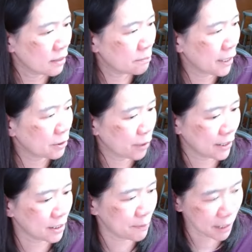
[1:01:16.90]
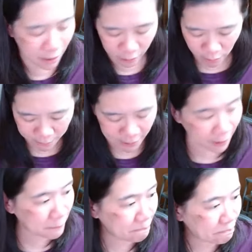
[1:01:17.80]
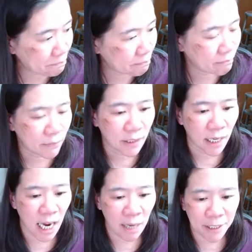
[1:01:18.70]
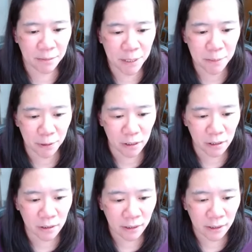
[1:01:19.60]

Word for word: By the way, speaking of the website, how many people